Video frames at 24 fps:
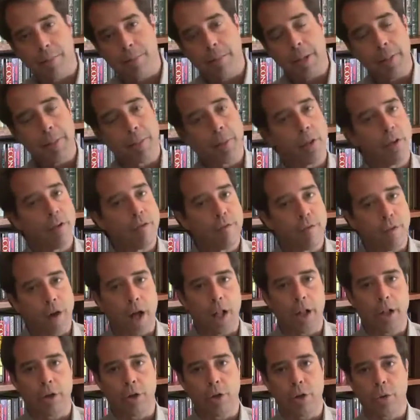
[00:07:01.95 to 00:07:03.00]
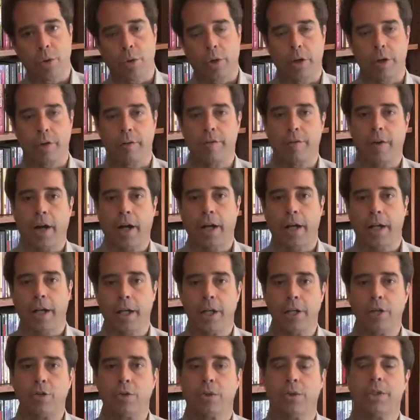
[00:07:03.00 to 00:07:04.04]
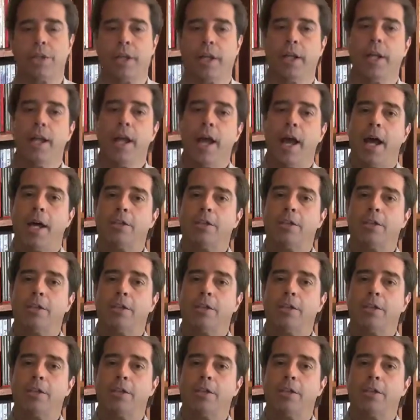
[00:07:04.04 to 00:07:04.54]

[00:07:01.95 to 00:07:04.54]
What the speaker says: The people that follow you are going to find it interesting